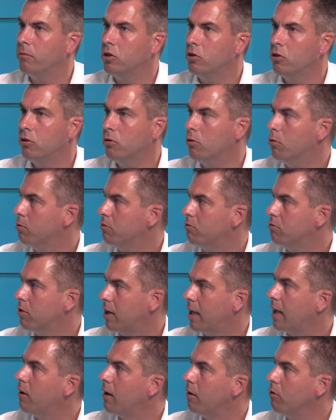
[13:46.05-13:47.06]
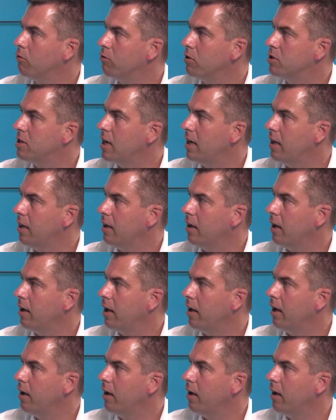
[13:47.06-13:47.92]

You'll carry on retaining